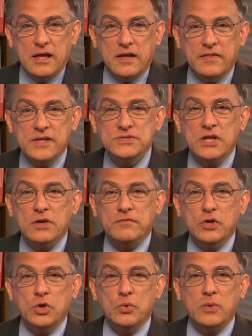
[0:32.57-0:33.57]
In this
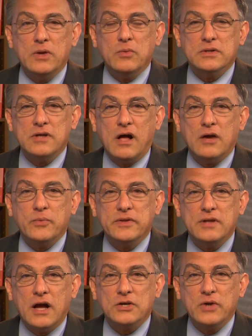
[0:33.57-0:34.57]
interview, we will talk
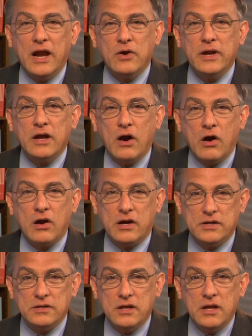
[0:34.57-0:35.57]
with Dr. Eric
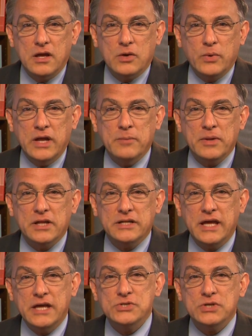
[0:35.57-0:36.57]
Hart,
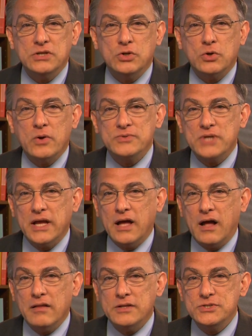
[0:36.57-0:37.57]
rehabilitation
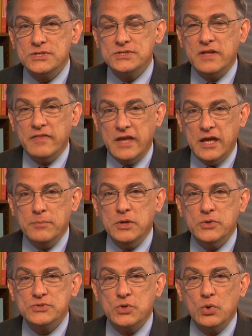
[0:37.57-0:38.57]
neuropsychologist in the
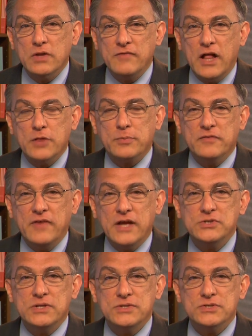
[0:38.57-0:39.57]
MU School of Health
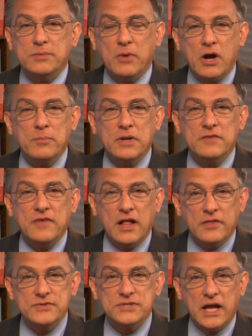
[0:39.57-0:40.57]
Professions, Department of
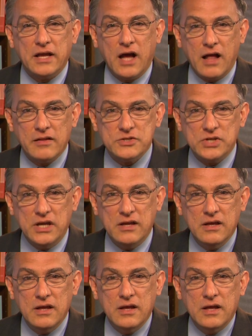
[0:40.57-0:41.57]
Health Psychology,
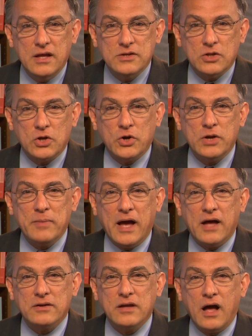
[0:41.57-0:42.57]
to learn
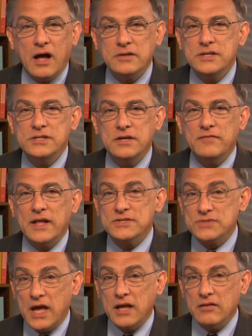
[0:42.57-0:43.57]
about cognitive and
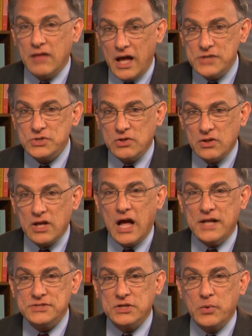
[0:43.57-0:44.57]
psychological
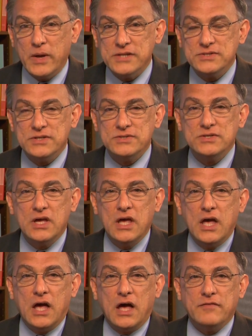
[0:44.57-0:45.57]
consequences
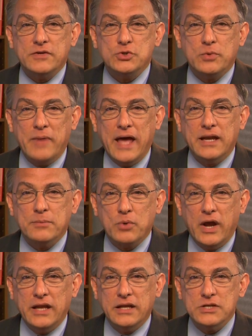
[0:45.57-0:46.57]
of a traumatic
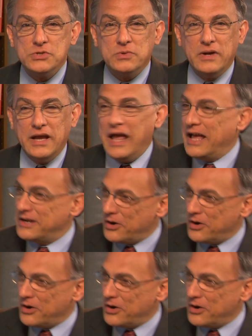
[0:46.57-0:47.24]
brain injury. And